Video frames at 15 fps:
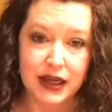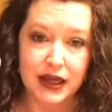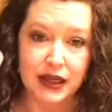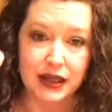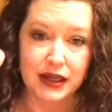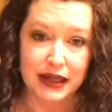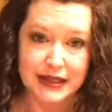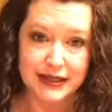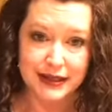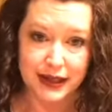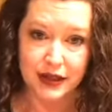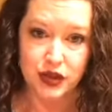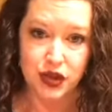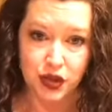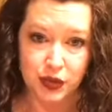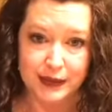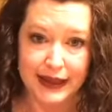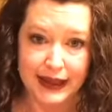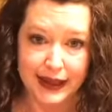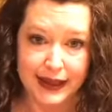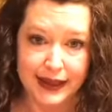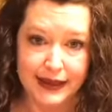"Listen to
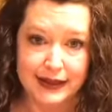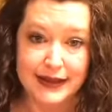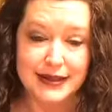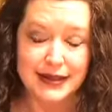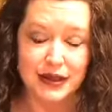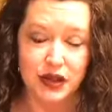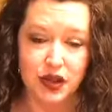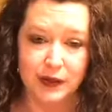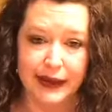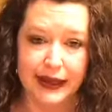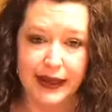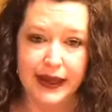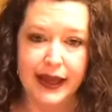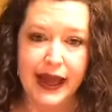me, listen to me."